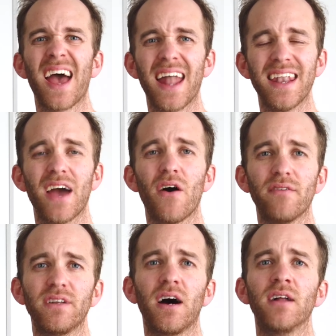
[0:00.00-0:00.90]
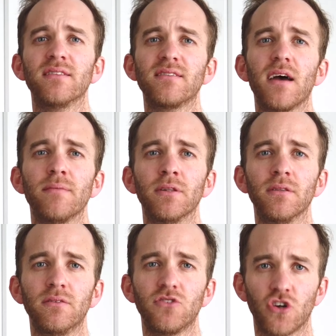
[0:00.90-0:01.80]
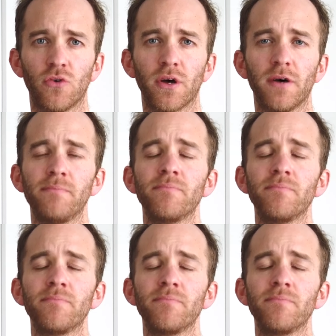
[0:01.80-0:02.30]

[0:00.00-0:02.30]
and now have an unstable shoulder.